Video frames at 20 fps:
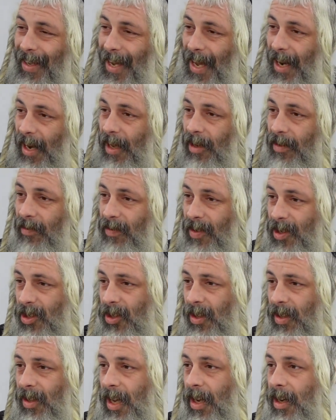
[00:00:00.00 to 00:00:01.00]
God had a
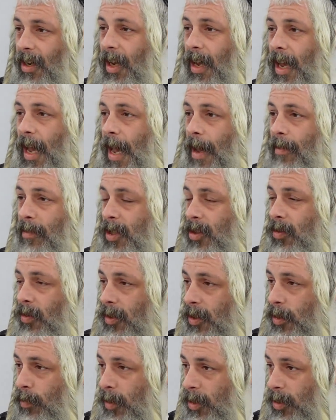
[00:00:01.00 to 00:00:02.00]
vision that Am Yisrael
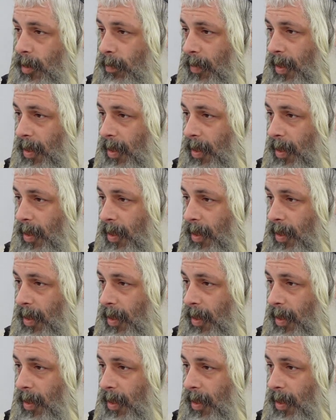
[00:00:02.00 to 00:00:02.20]
was supposed to